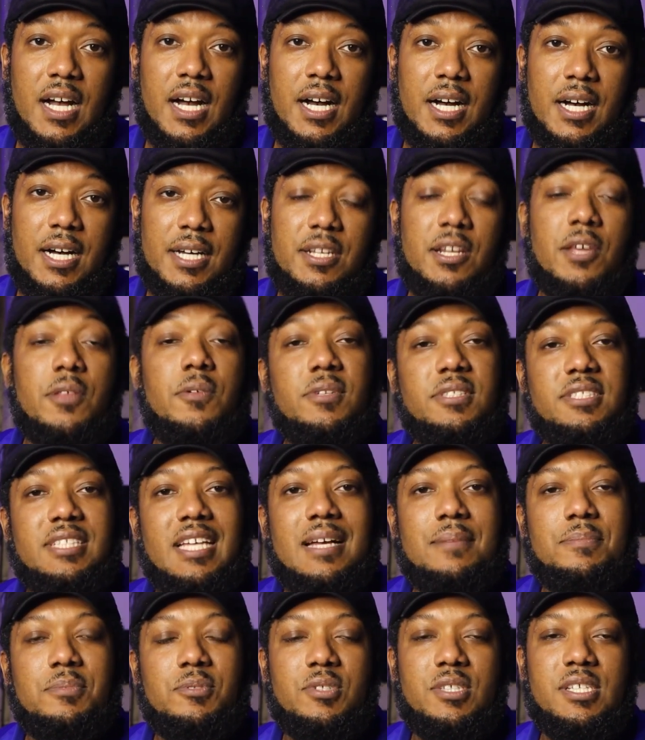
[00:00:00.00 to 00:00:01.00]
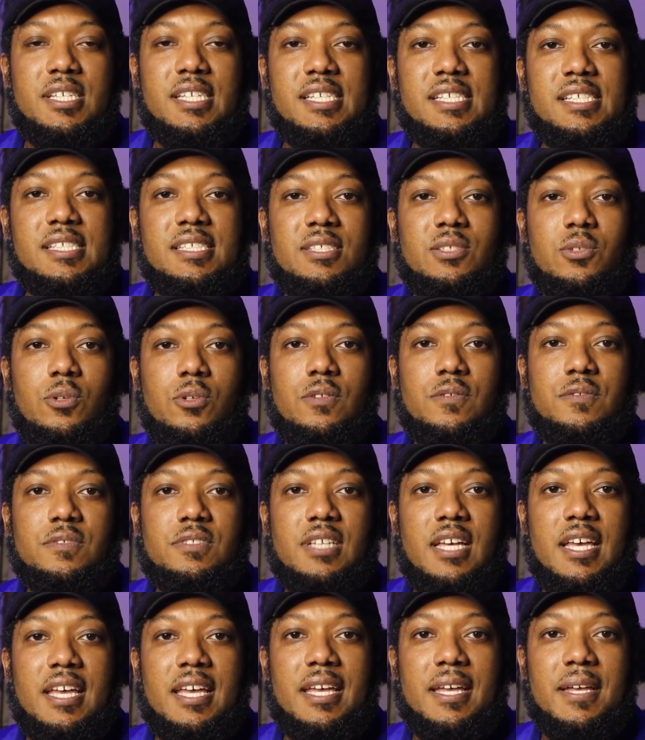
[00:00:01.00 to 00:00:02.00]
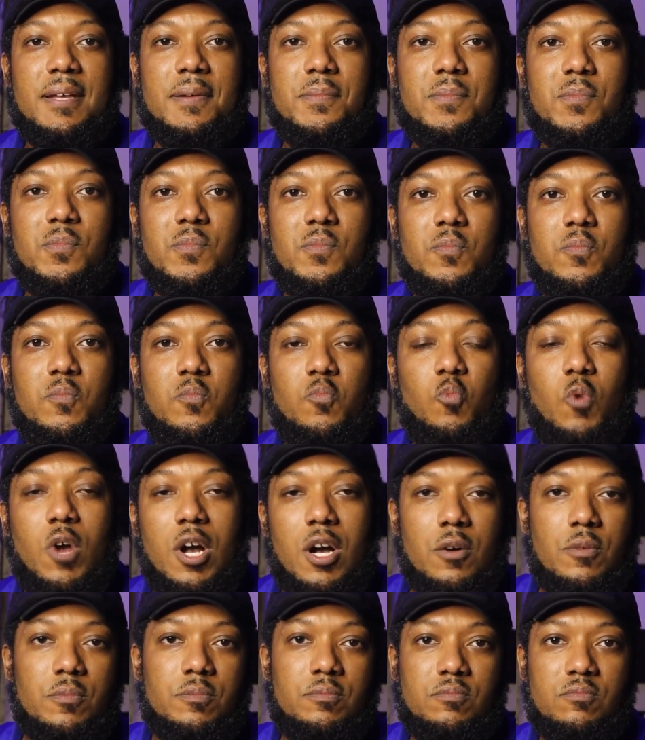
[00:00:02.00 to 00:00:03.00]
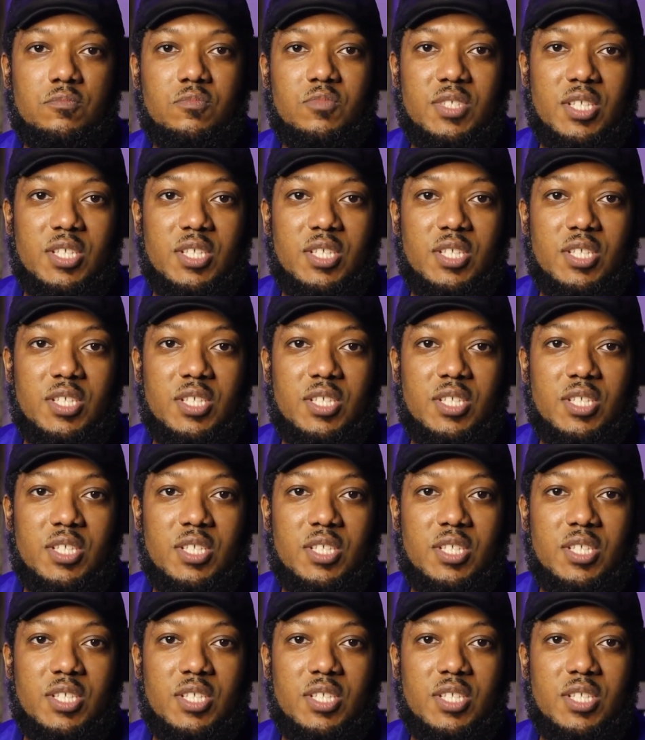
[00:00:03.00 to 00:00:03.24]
Another example is sort of saying, well,